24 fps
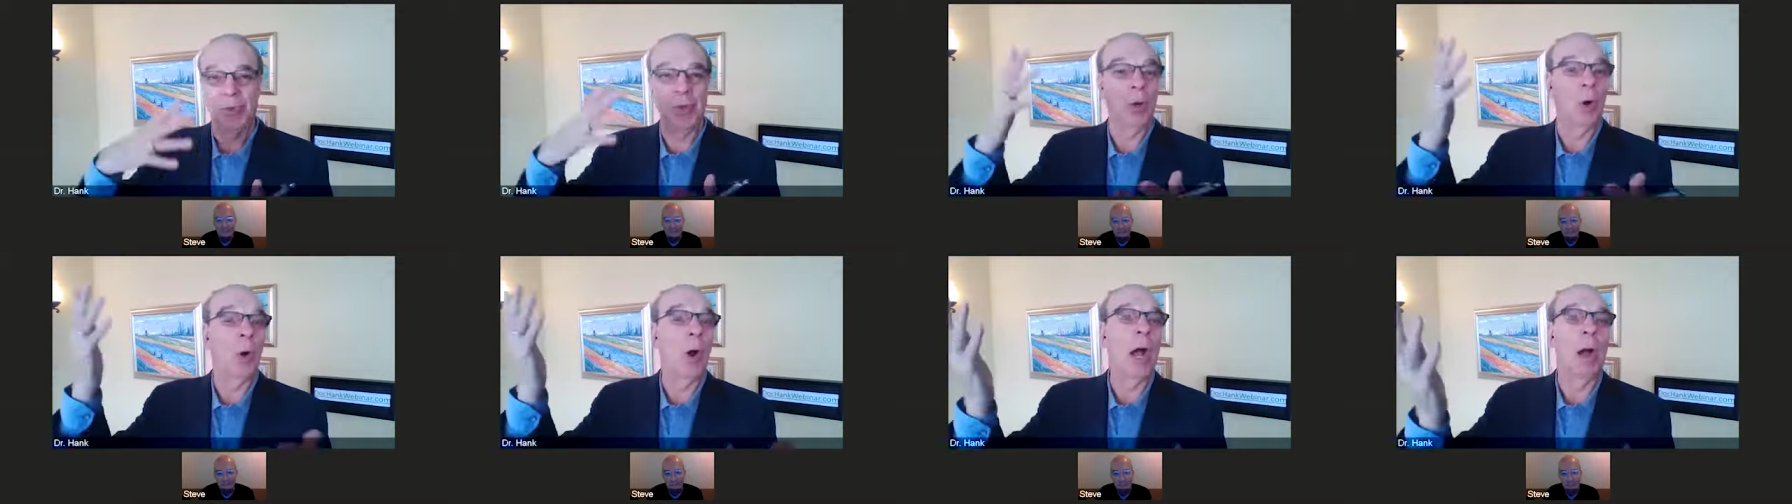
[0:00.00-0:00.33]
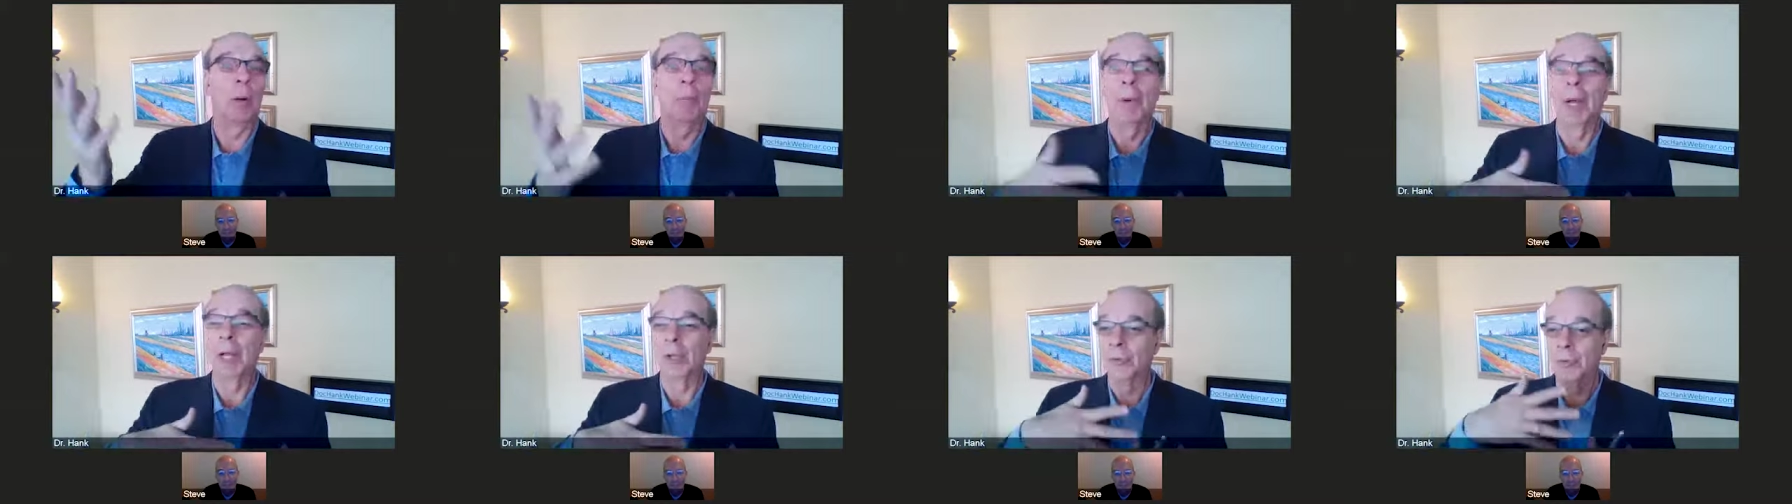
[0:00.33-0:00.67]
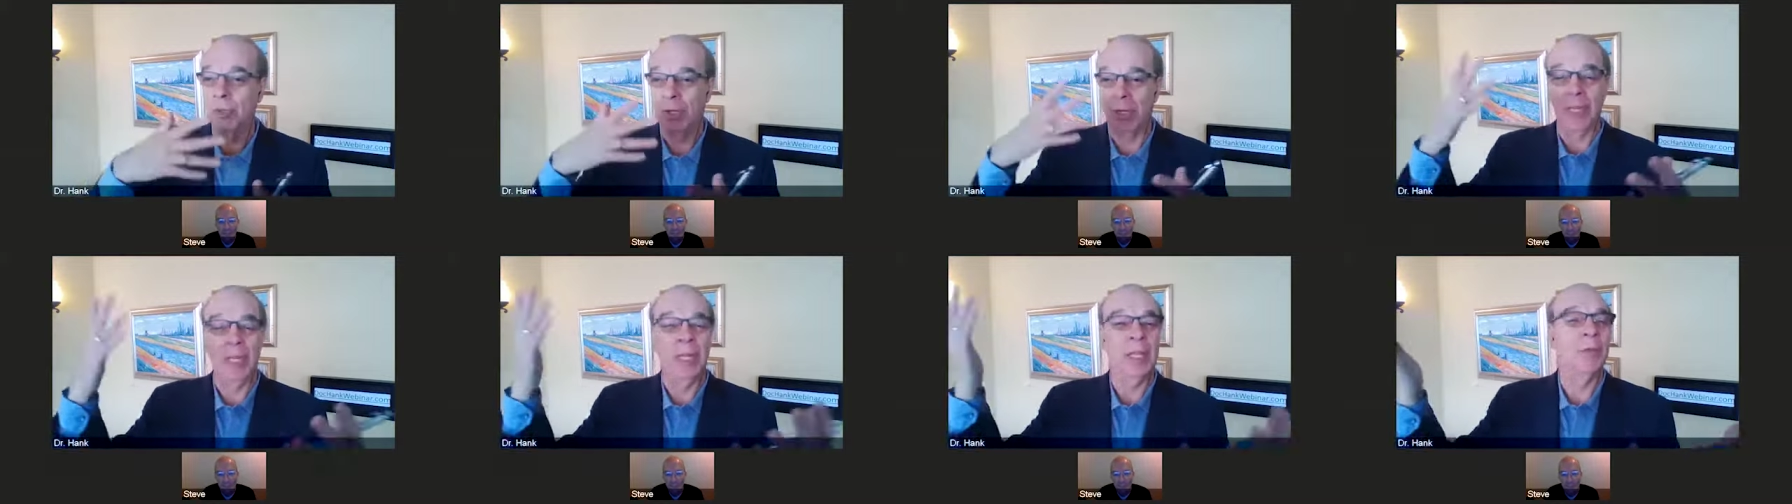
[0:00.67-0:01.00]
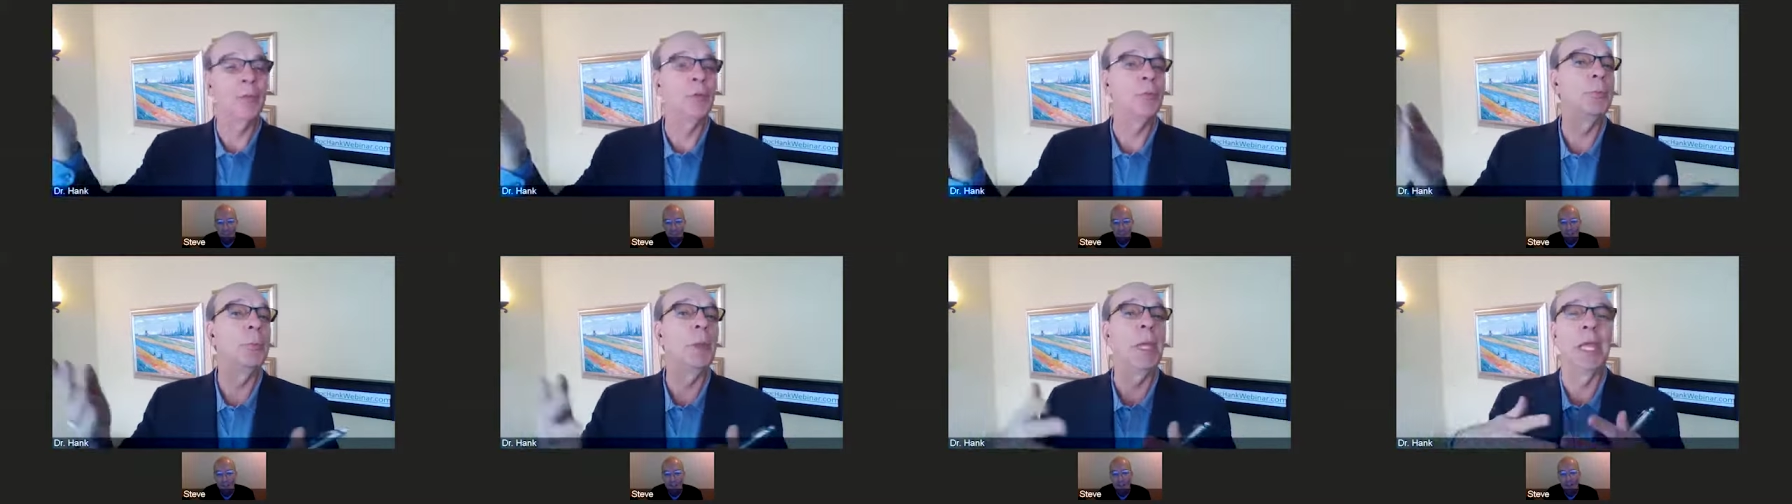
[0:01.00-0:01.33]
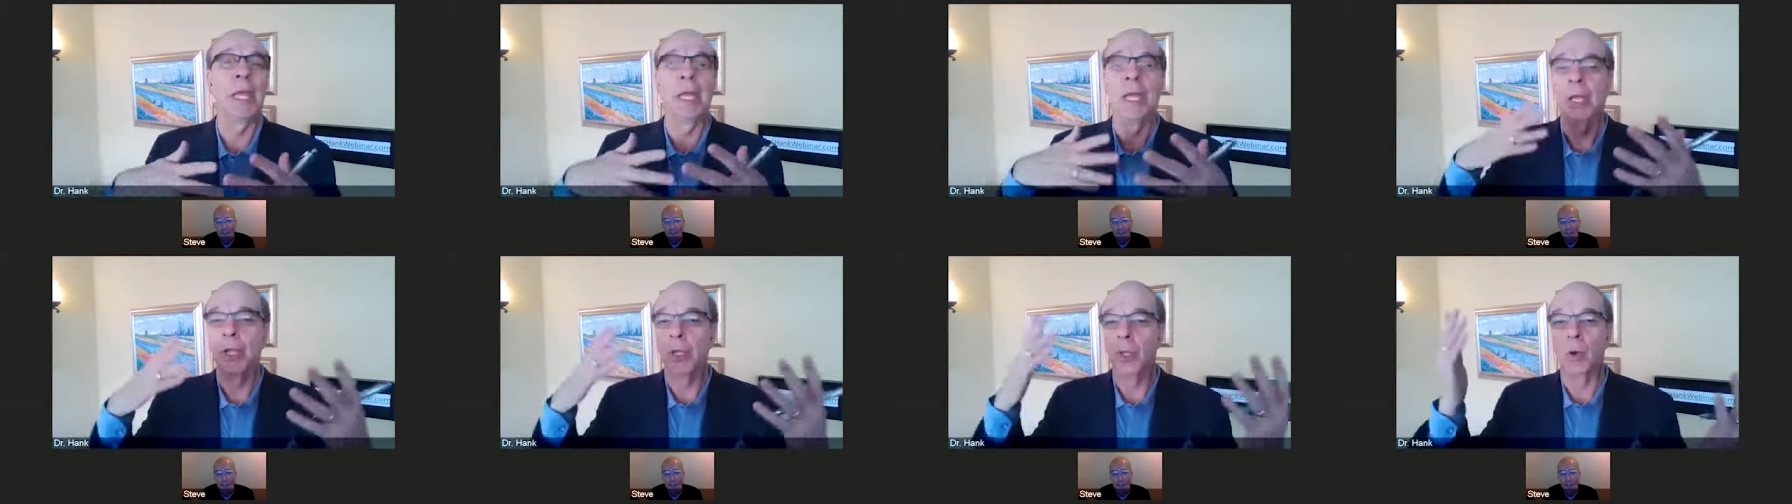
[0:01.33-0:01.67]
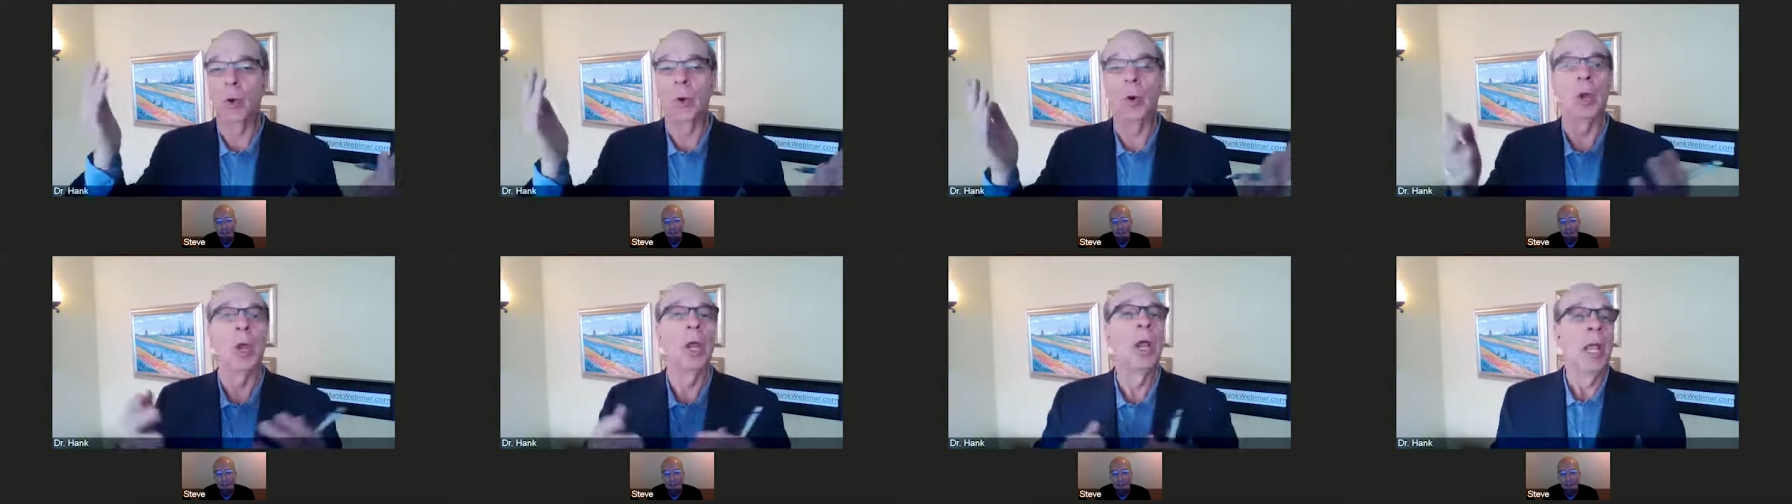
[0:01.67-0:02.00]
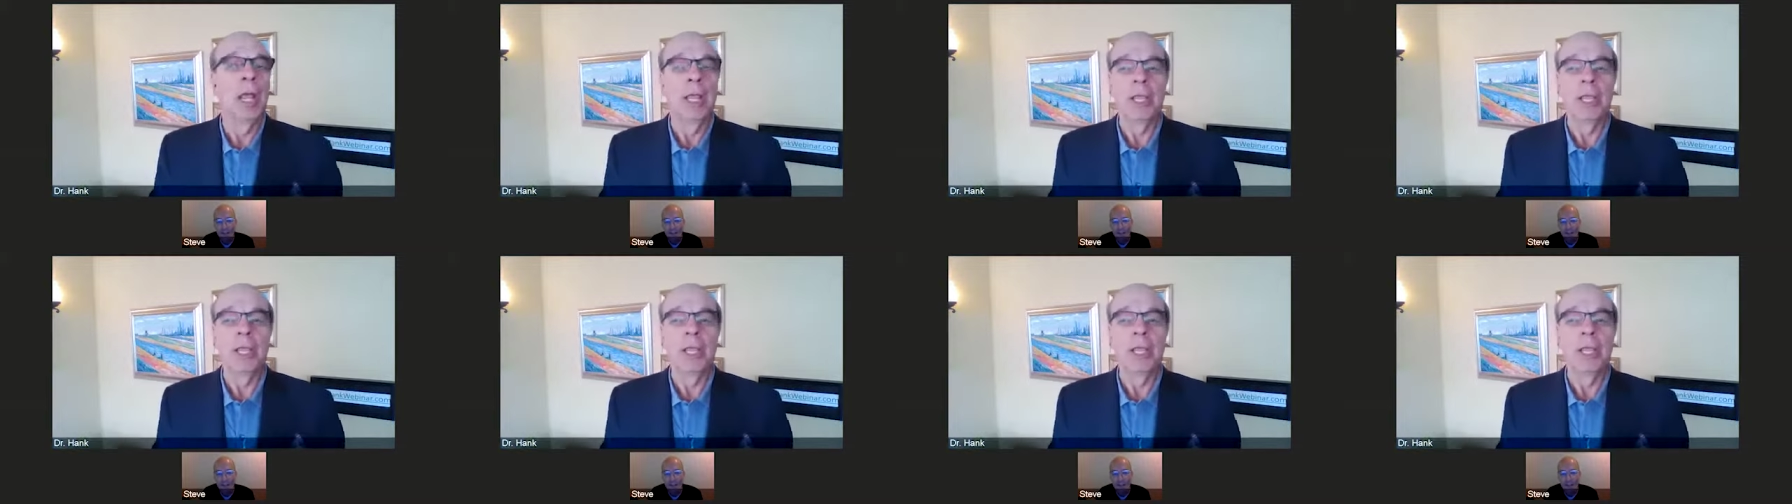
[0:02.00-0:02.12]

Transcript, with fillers: you know, how much it has been or,